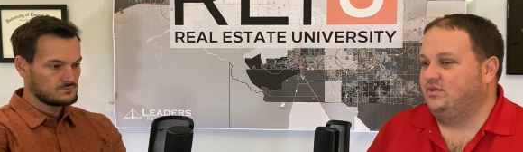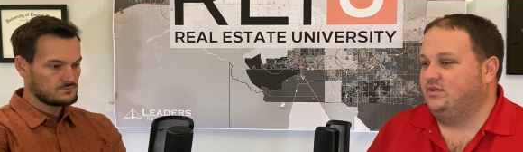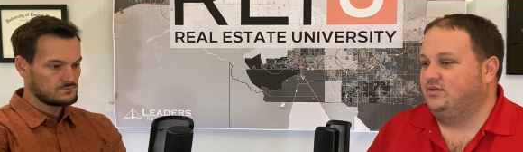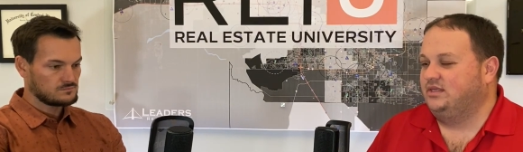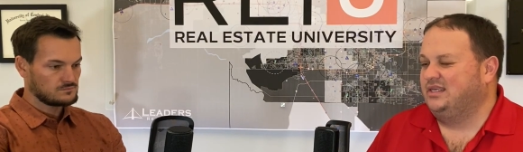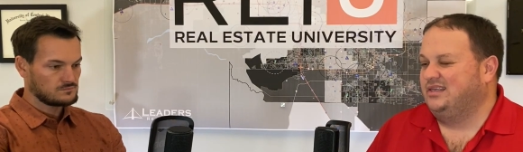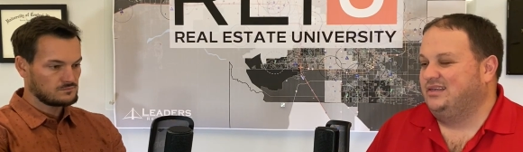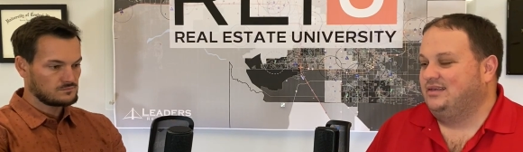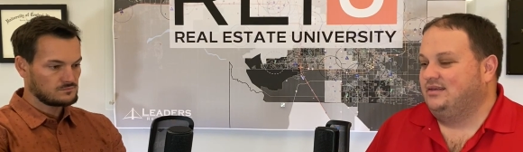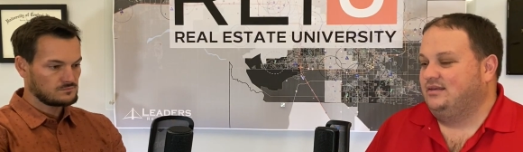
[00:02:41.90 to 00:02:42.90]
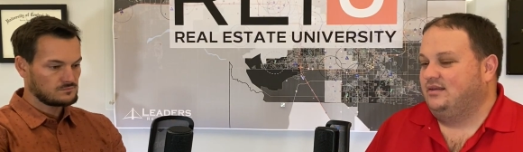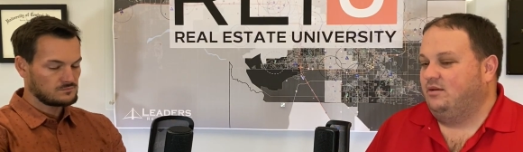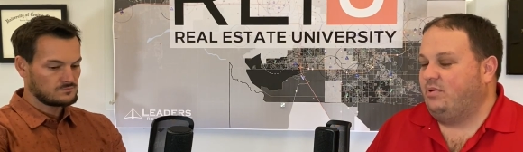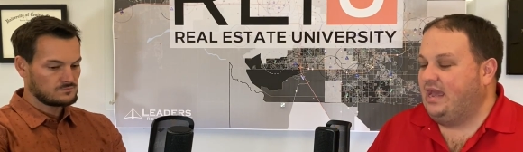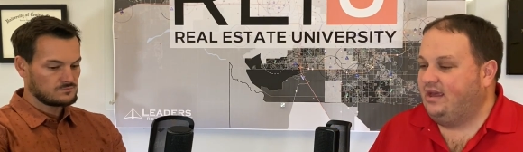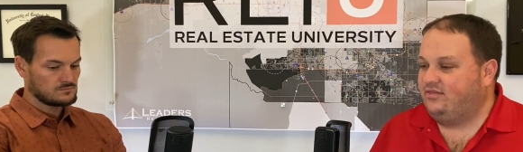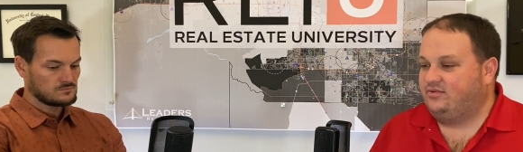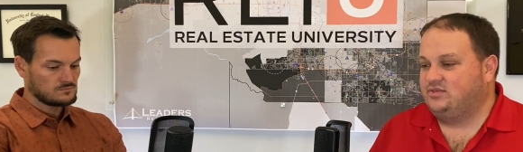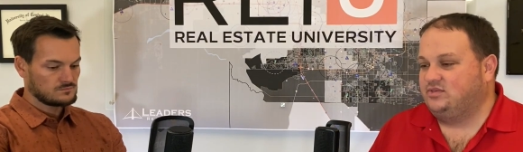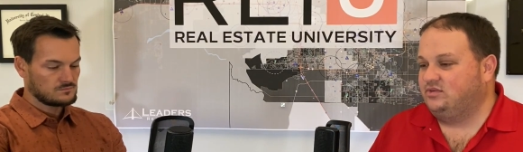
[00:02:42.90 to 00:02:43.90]
Speaker 1: a a path
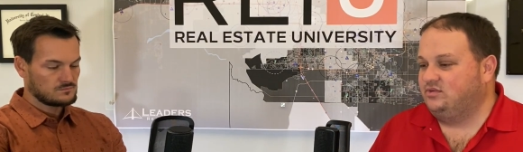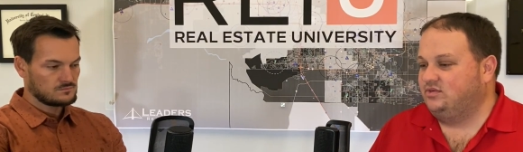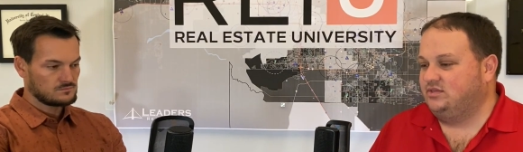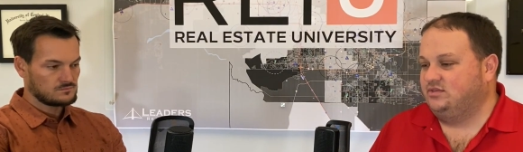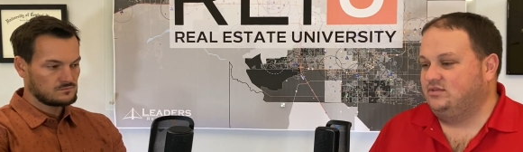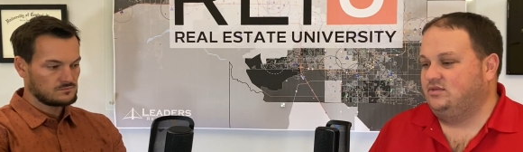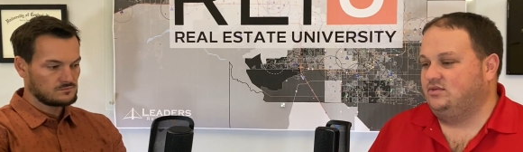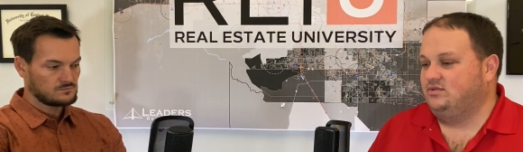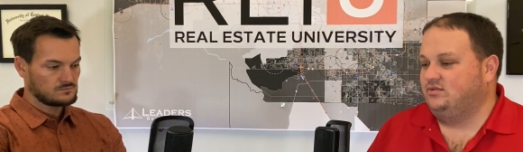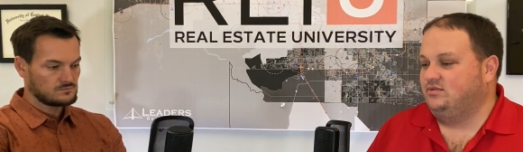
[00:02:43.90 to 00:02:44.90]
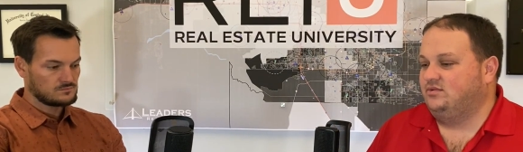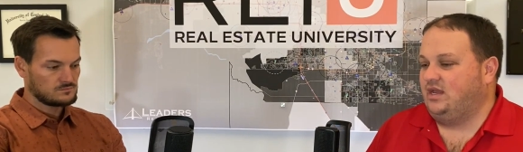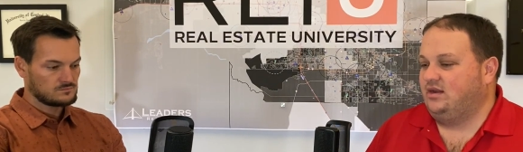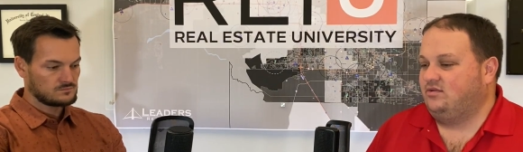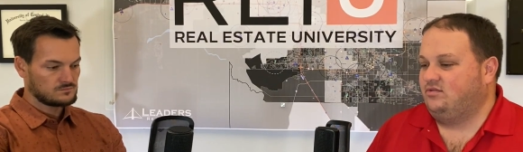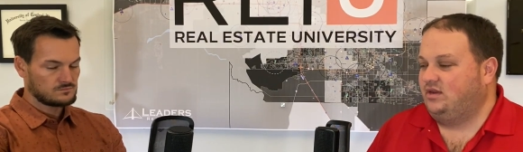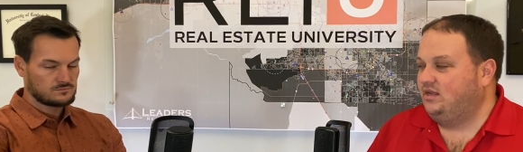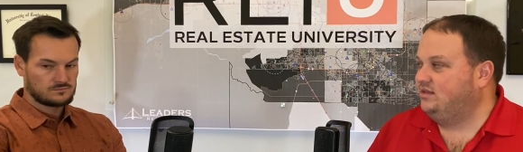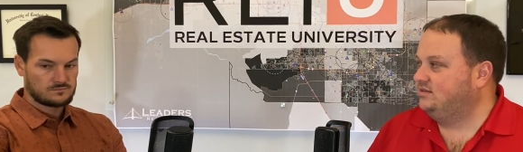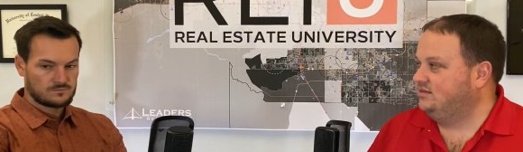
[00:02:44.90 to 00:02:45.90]
or a solution to kind of
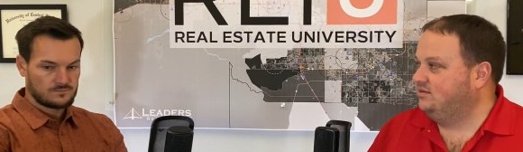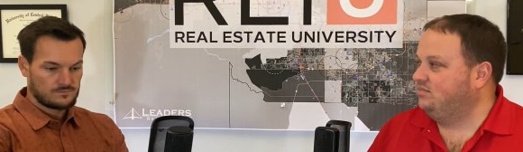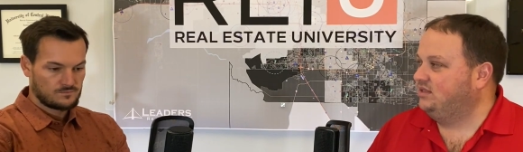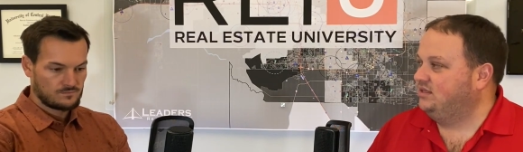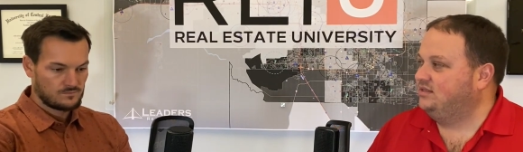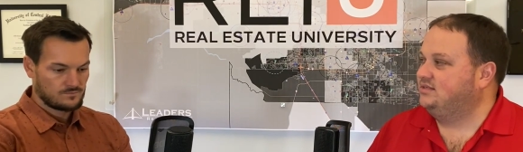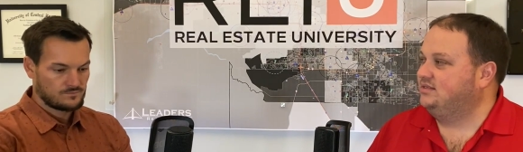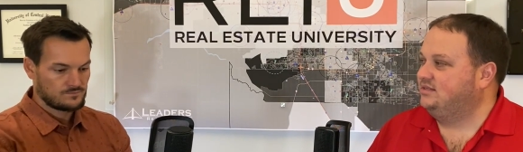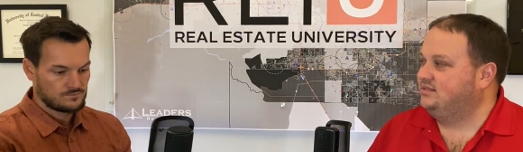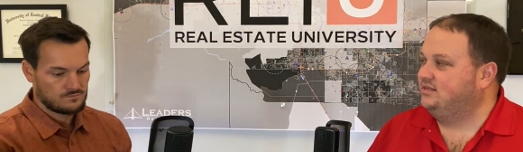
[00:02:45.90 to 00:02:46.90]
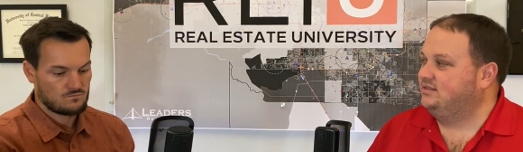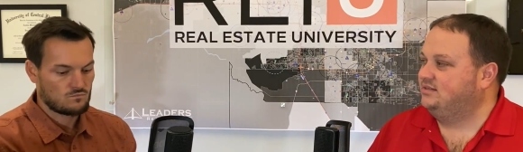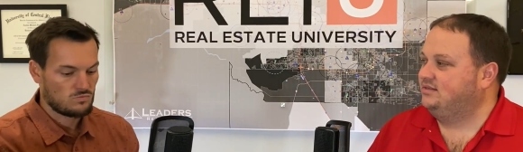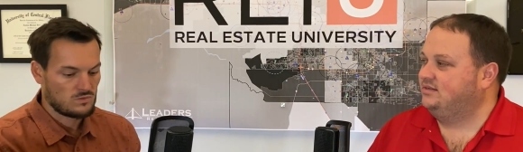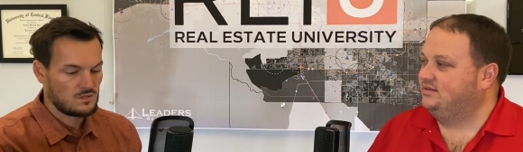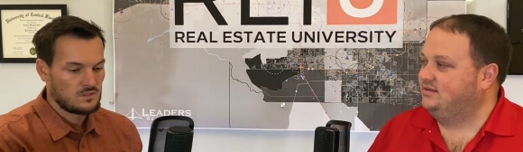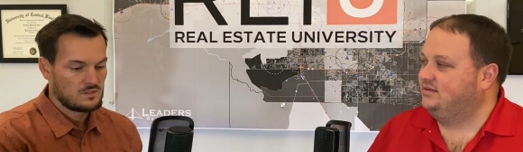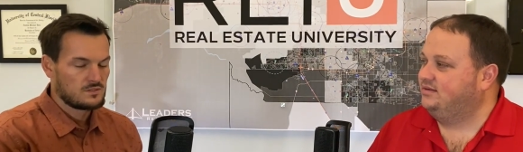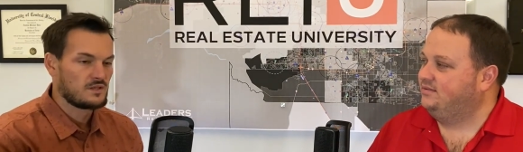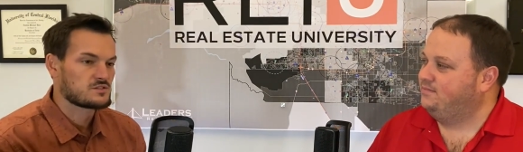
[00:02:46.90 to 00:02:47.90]
create that something that doesn't exist.
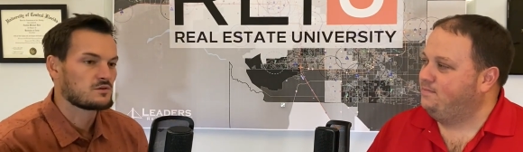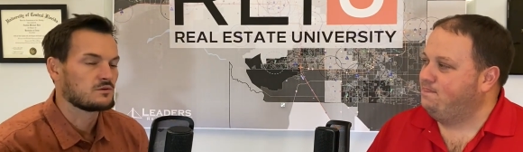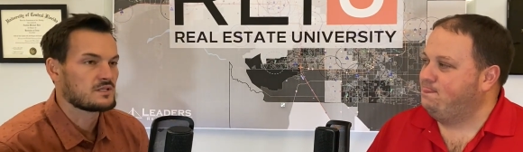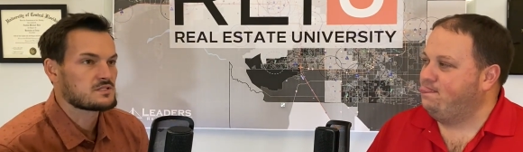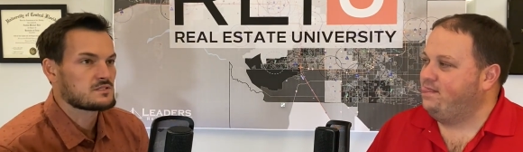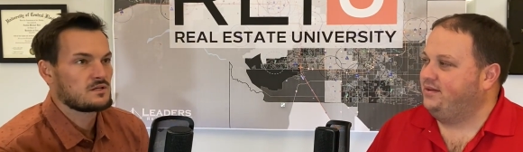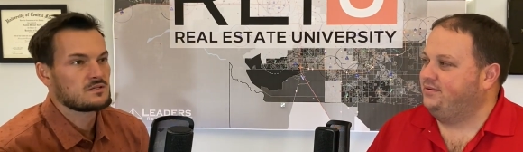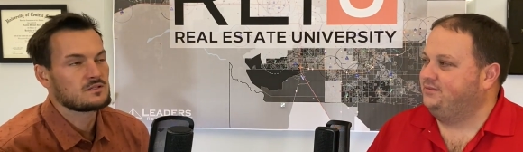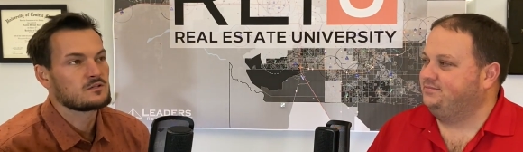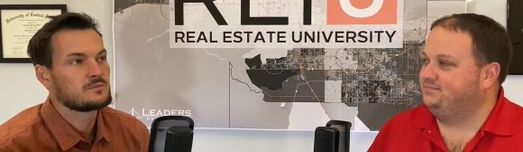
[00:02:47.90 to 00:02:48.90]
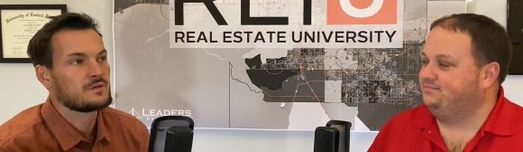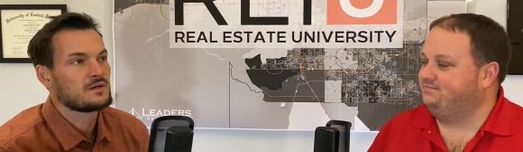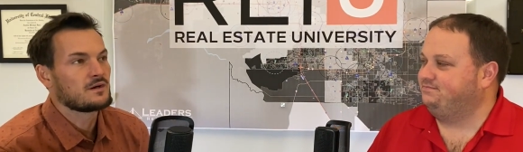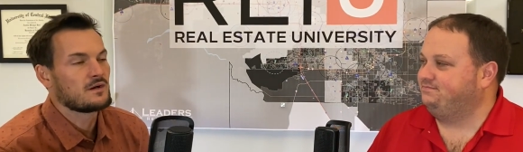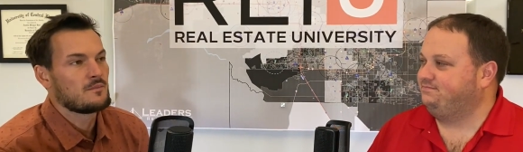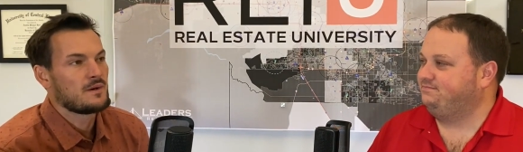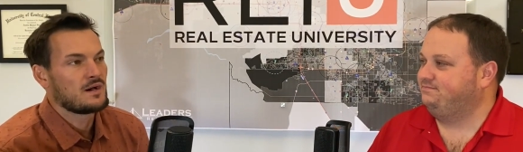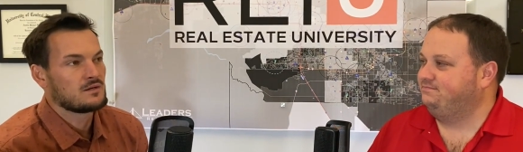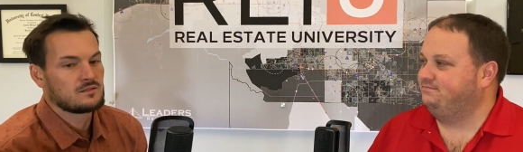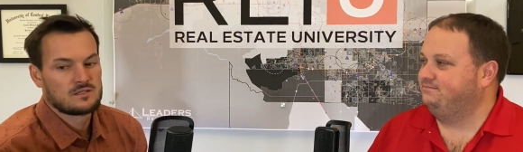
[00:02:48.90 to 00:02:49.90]
Speaker 2: Yeah, so let's talk a little bit
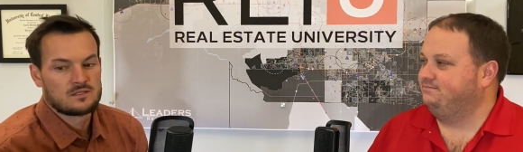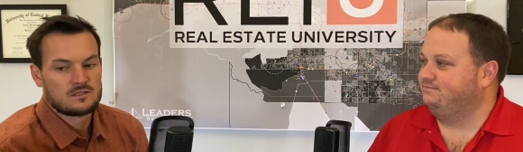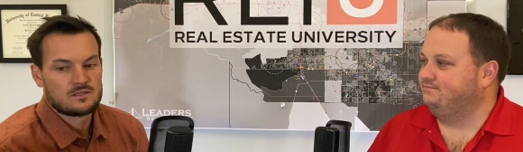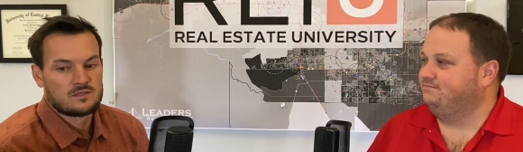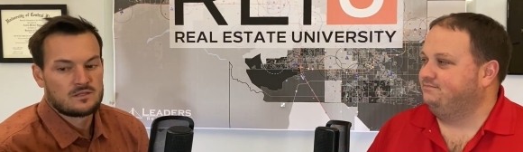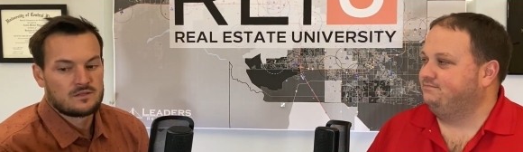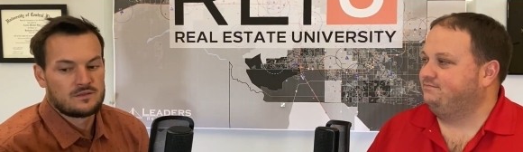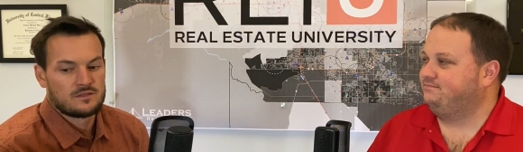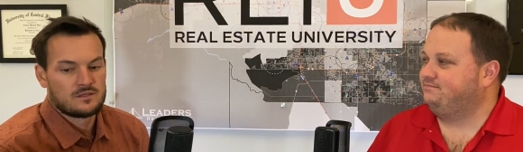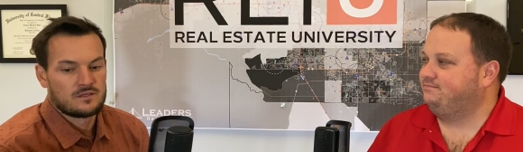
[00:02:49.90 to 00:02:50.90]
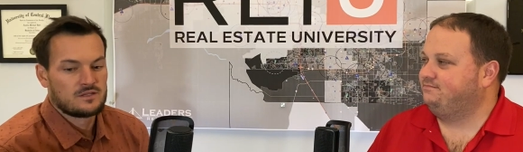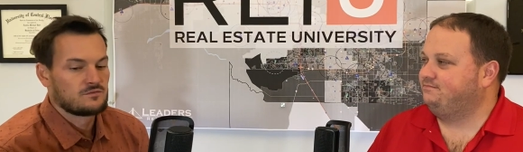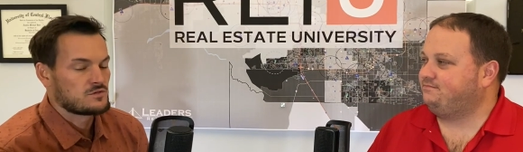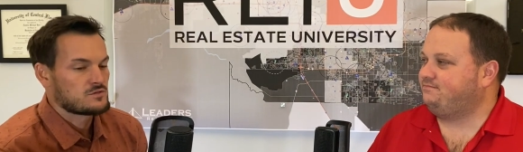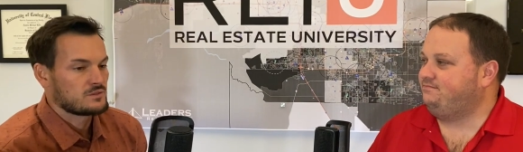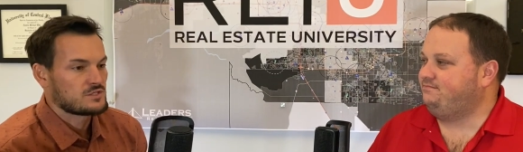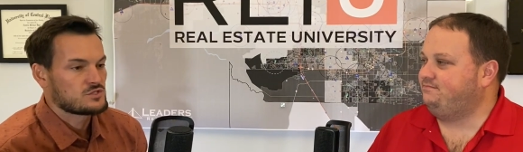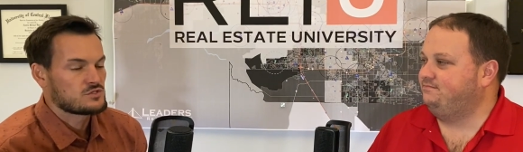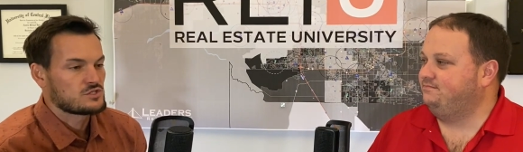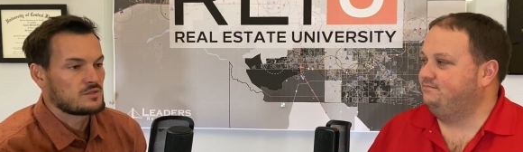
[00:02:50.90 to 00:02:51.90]
about the inverse
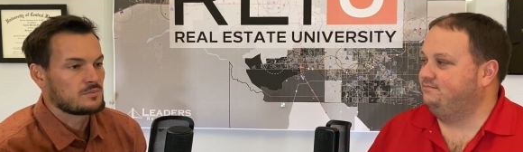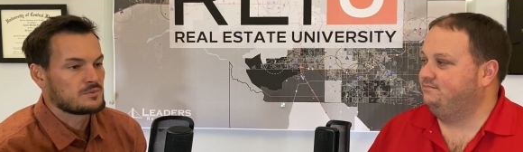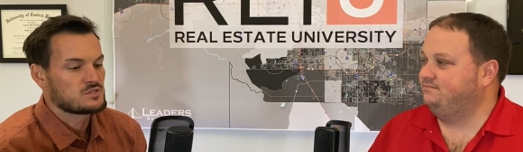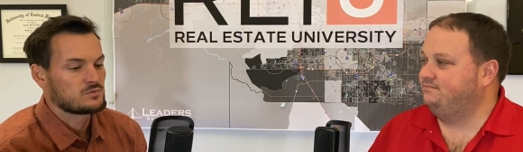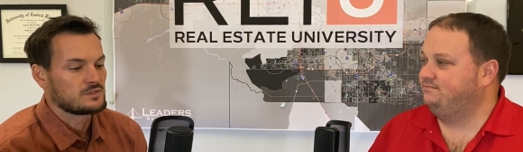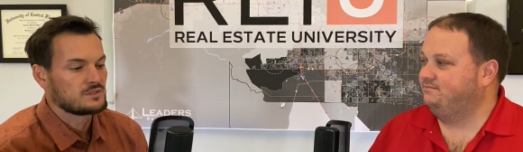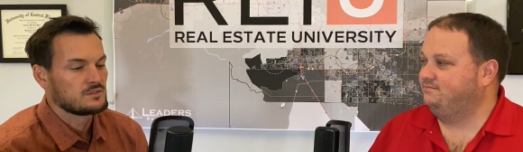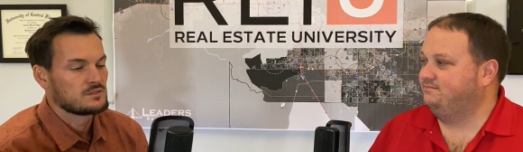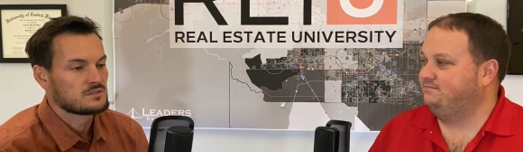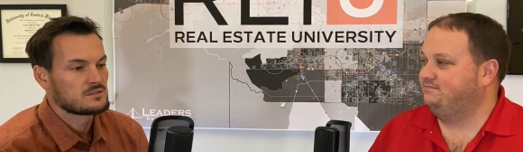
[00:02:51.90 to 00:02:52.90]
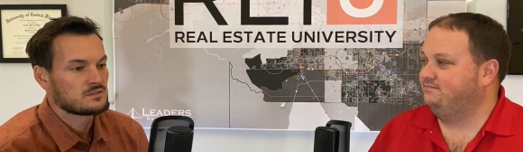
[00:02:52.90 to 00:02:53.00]
relationship between